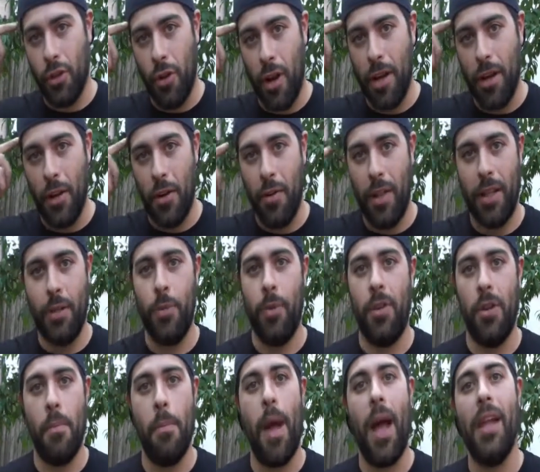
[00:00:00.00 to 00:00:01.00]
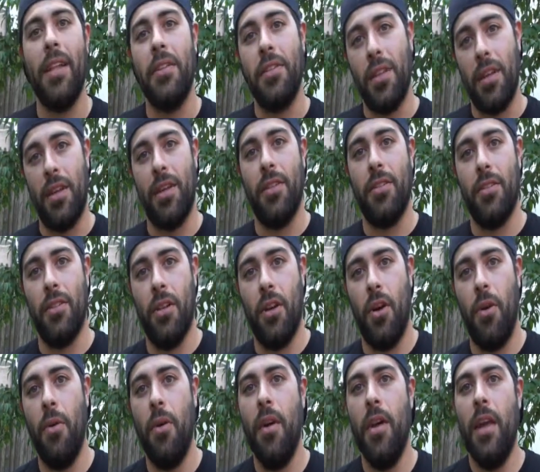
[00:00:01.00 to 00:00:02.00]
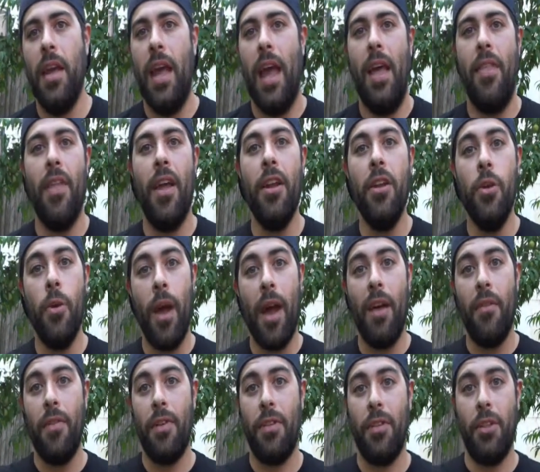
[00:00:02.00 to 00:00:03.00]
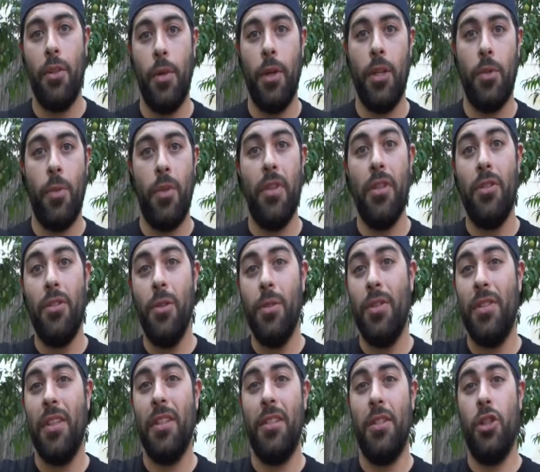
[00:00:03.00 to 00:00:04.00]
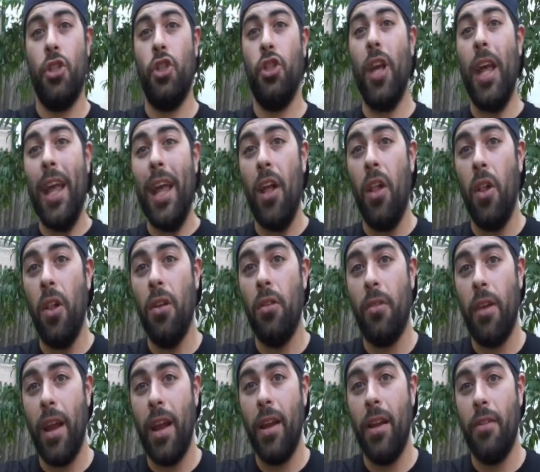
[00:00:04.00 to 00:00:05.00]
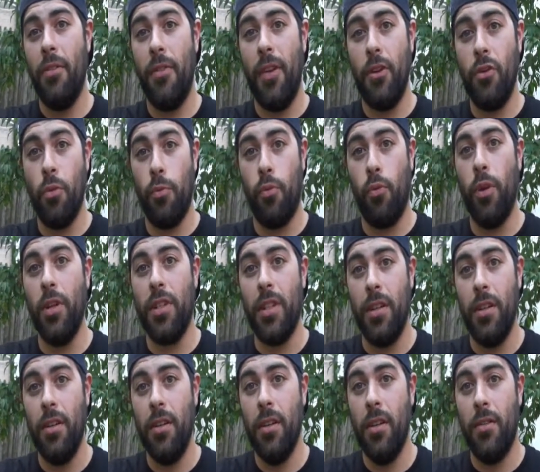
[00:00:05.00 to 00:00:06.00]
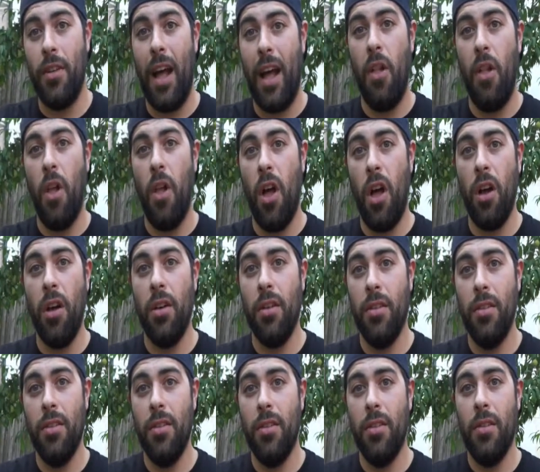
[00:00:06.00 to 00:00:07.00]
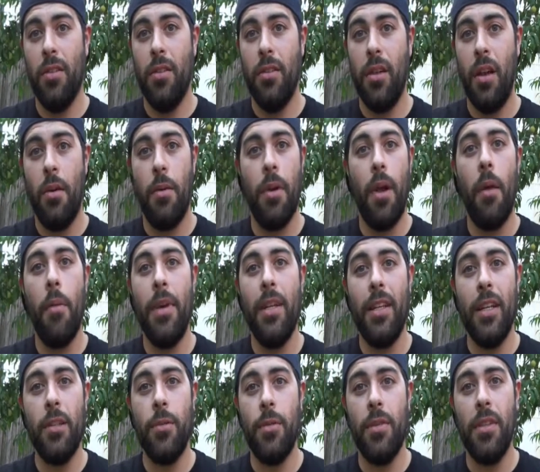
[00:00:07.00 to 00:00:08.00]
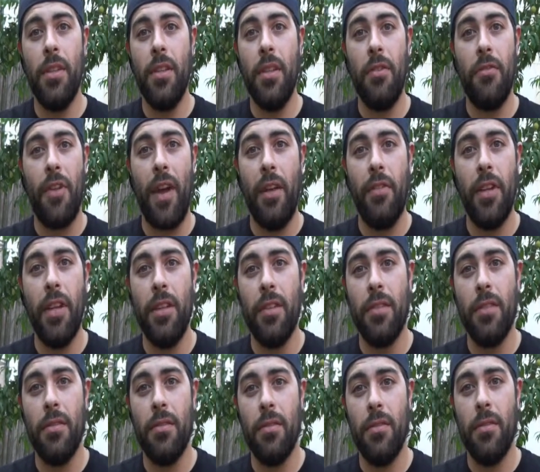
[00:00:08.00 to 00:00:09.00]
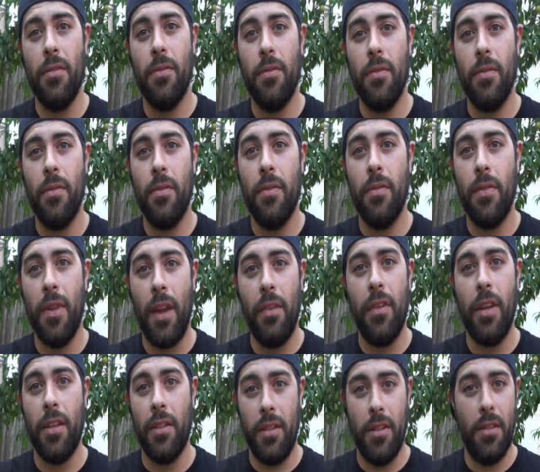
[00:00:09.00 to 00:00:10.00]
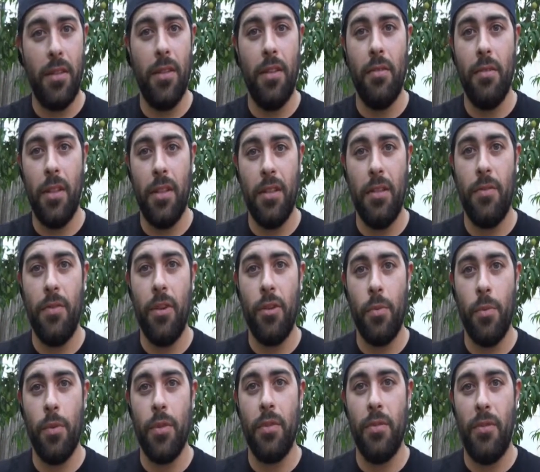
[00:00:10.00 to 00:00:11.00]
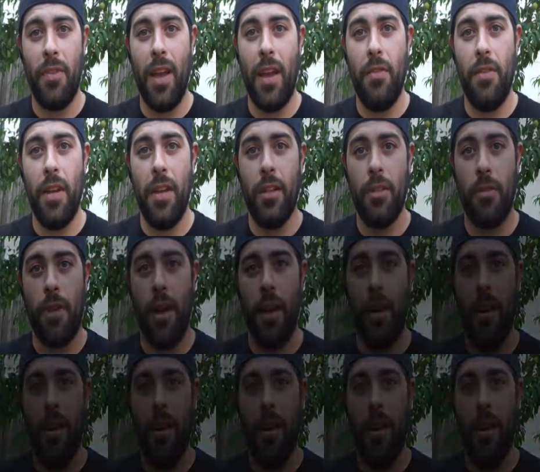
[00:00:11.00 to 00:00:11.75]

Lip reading: trained in. That's what their mindset is, you know? And then you have a situation where this dude sits in jail, right? Federal prison for how long? How many days was he in there? 5 days? 5 days. He's in federal prison 5 days,